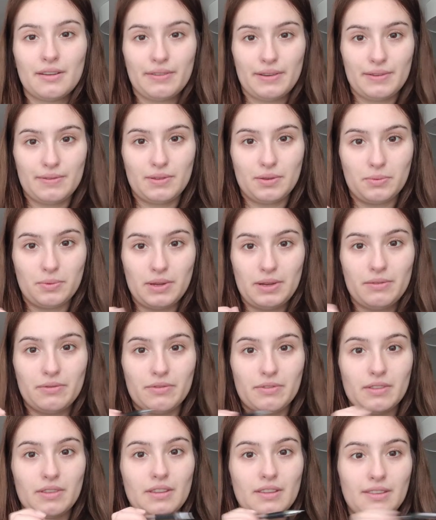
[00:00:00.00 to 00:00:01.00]
and if I have to wait
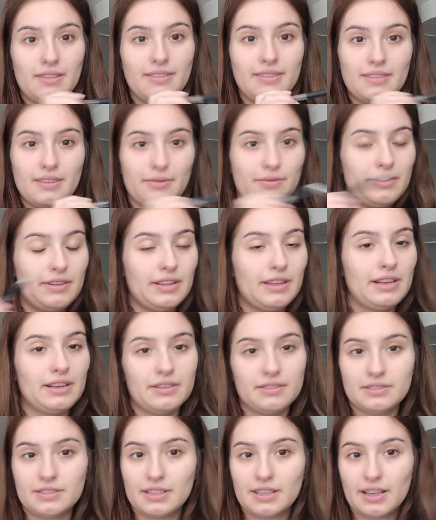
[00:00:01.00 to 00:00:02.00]
for the different
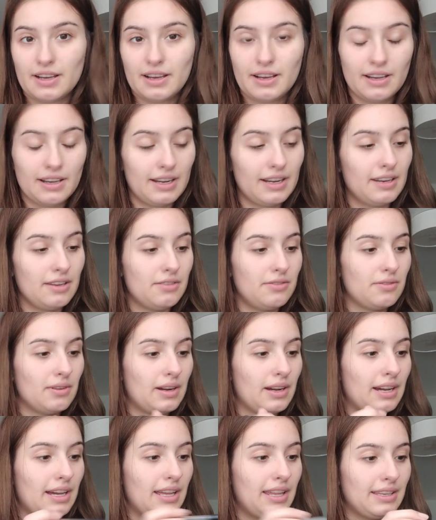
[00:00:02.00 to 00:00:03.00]
layers of the eye to
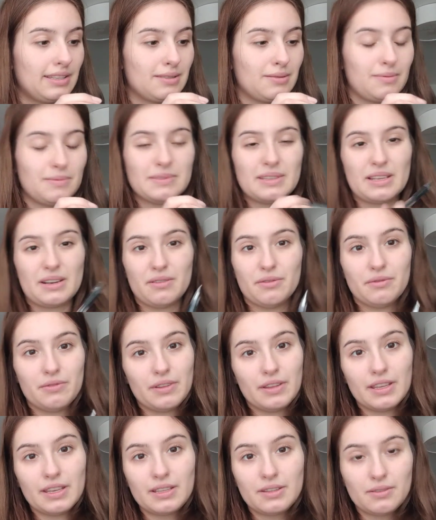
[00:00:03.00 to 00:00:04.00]
dry, like sometimes I don't
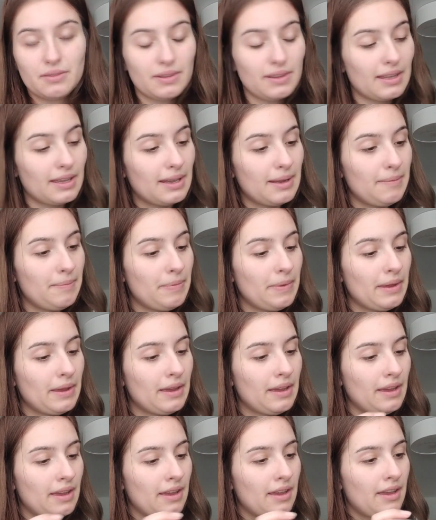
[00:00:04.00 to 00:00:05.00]
feel like doing
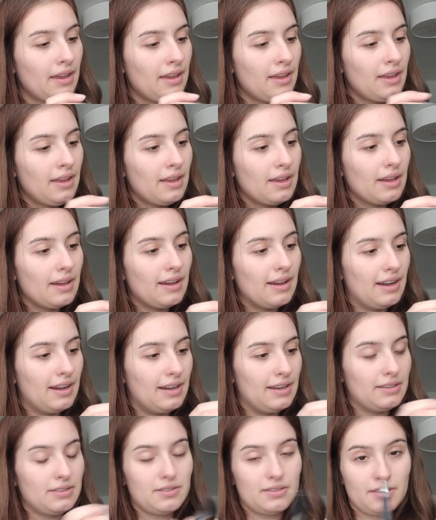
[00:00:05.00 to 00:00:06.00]

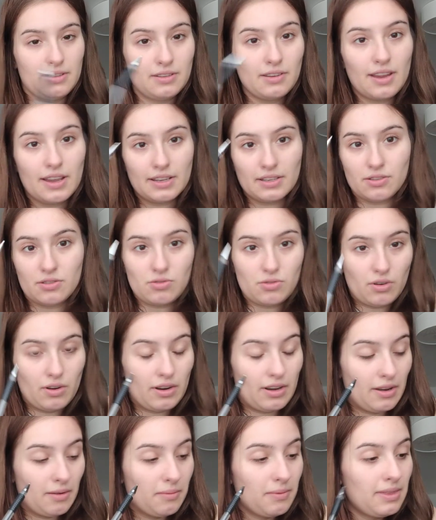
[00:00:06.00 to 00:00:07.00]
that. So then, yeah, just
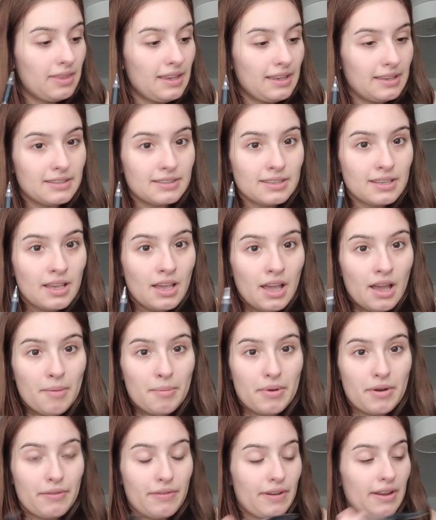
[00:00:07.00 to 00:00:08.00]
drawing them with this.
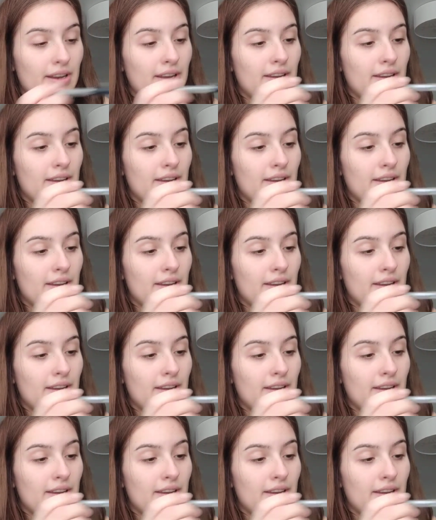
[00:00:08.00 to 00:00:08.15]
But